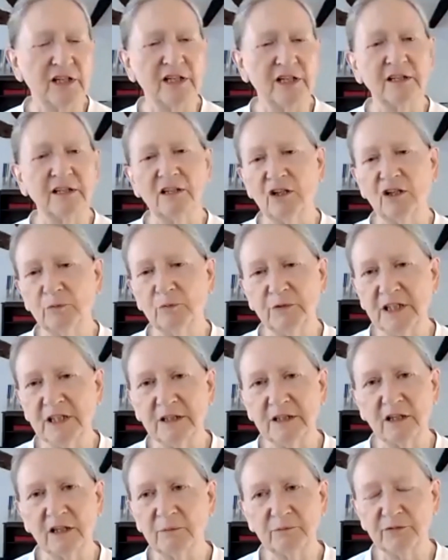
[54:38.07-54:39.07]
and open
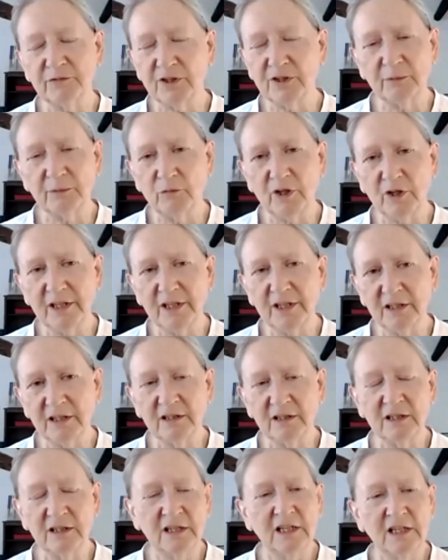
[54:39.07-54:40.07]
it up somewhere.